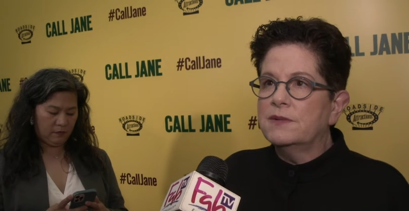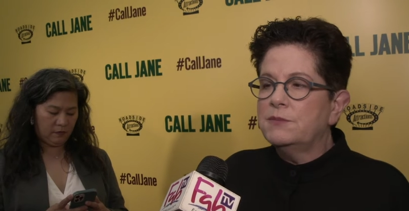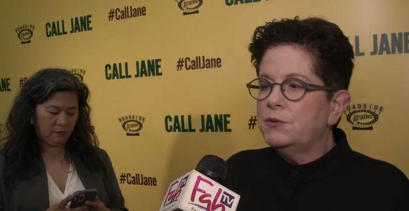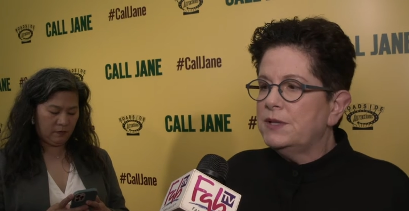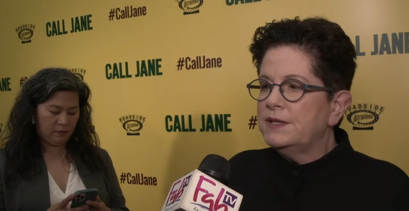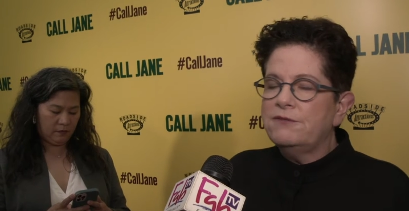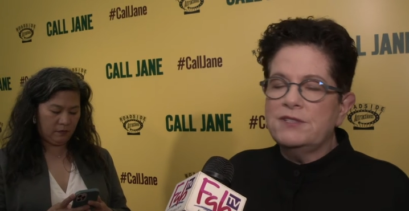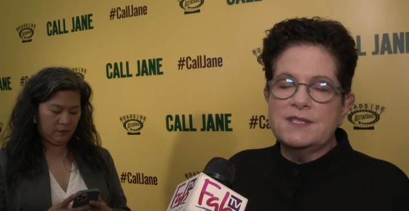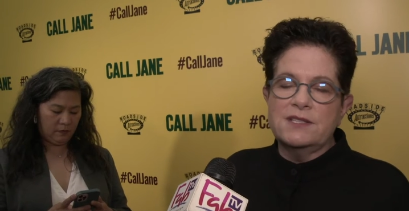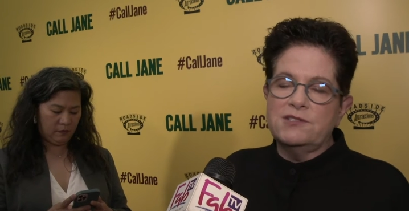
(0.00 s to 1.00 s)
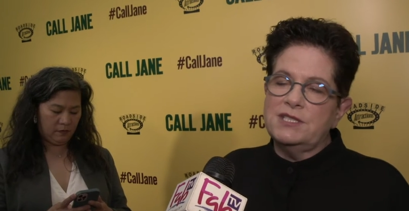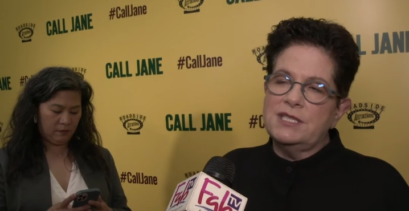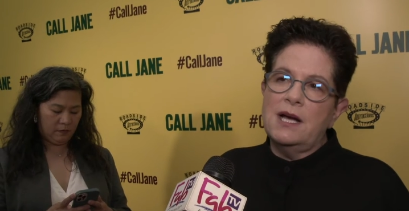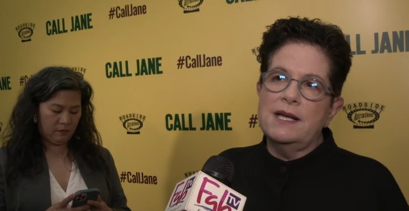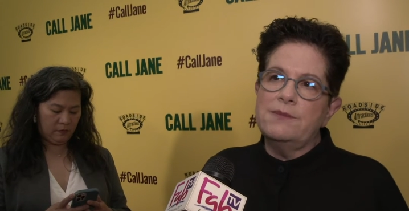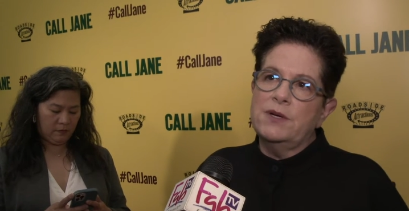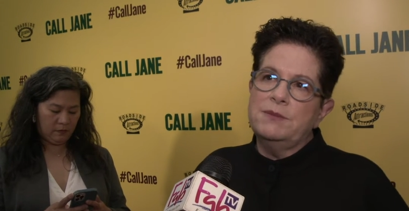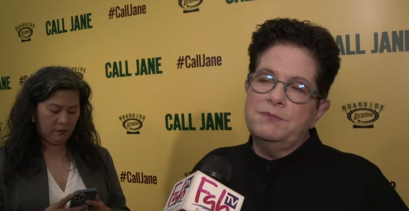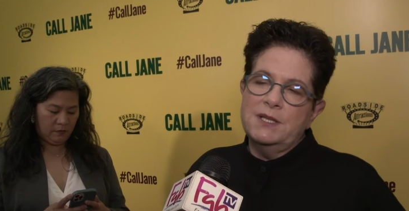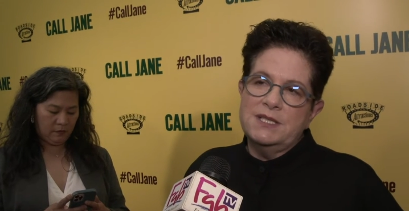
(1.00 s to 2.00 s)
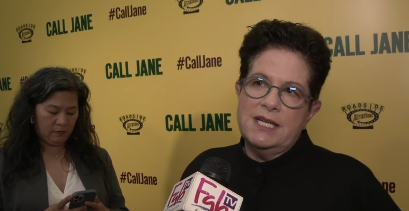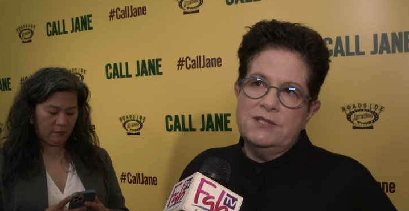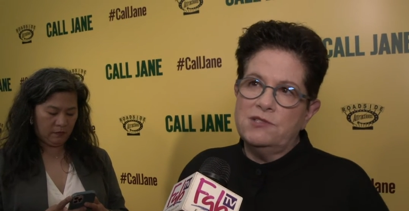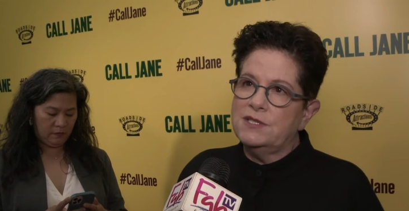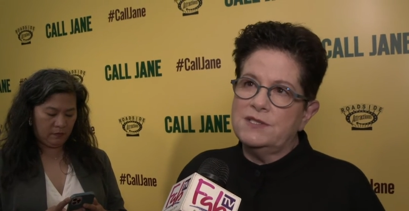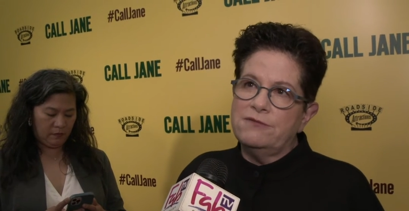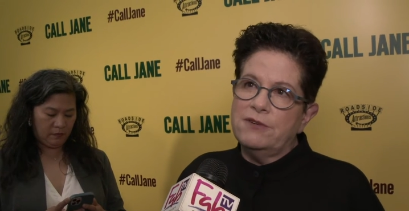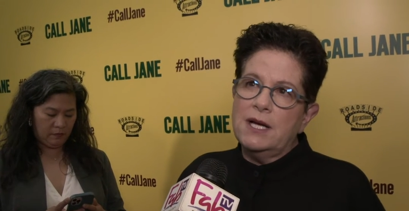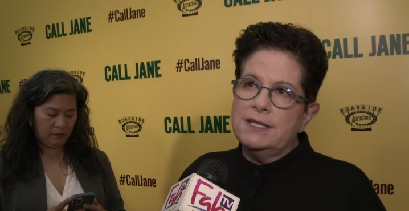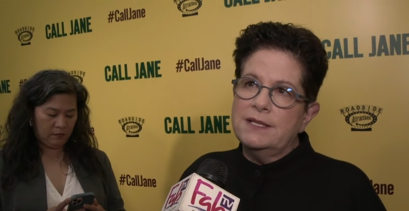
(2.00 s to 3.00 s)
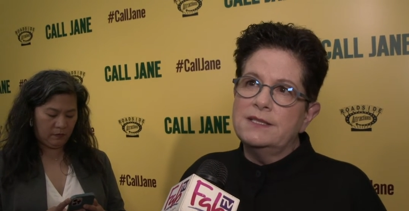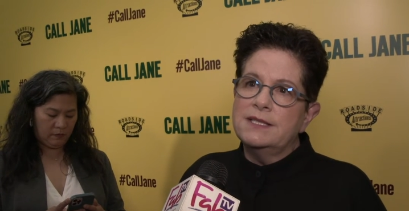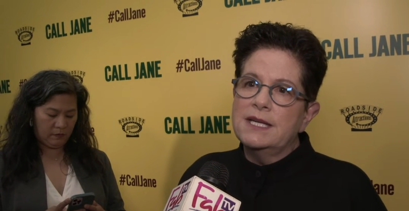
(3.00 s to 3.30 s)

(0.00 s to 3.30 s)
Speaker 1: I mean, we live in such a time when attention is divided,